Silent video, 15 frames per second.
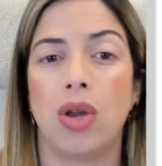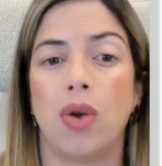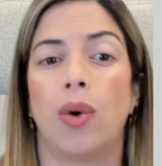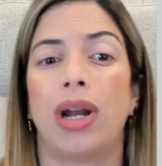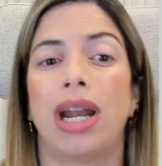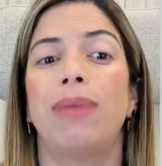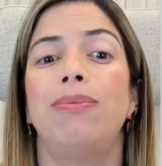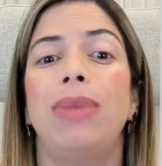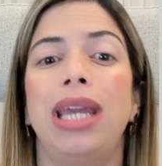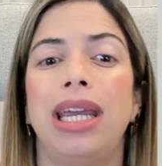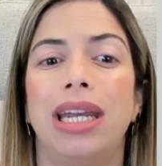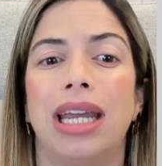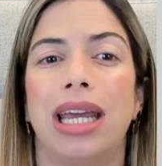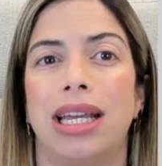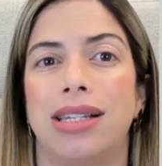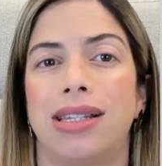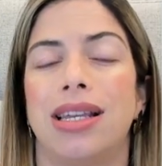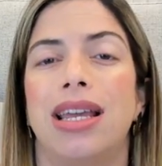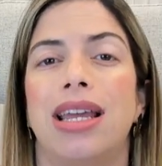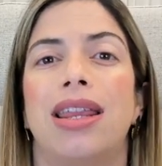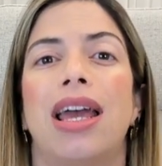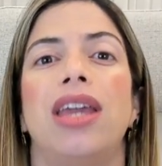What I mean is
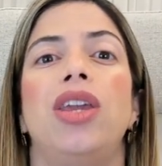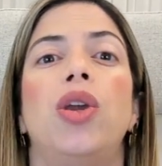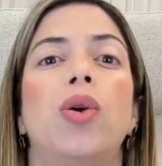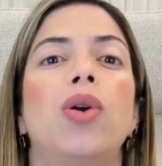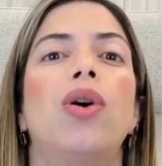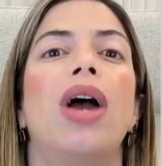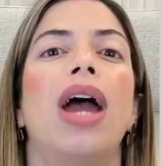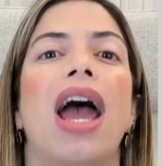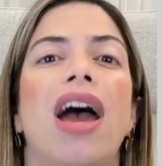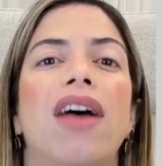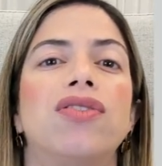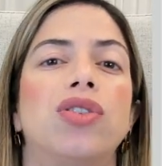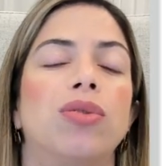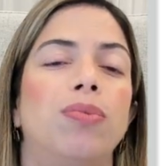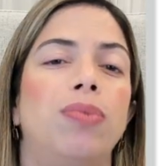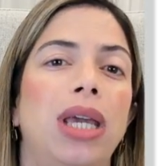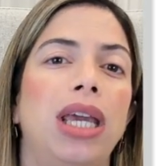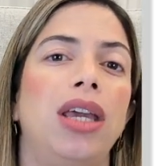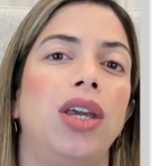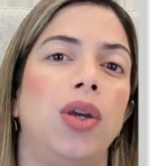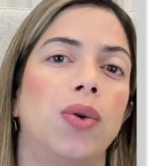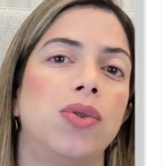that you don't have to be
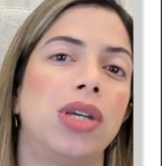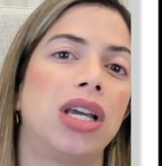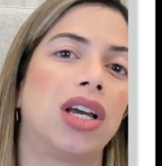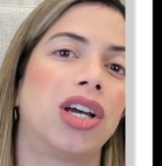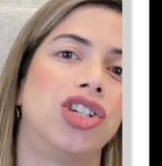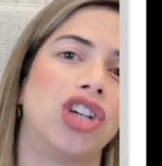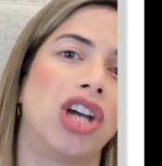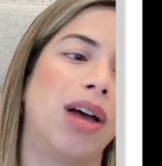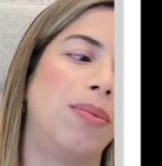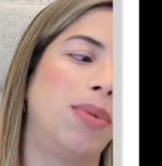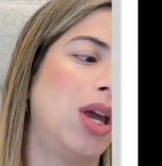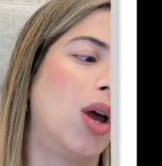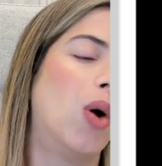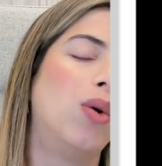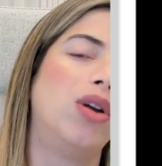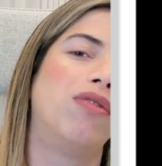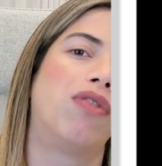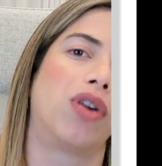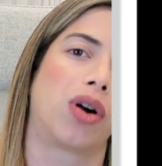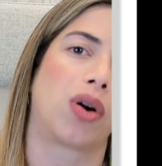using Kajabi only for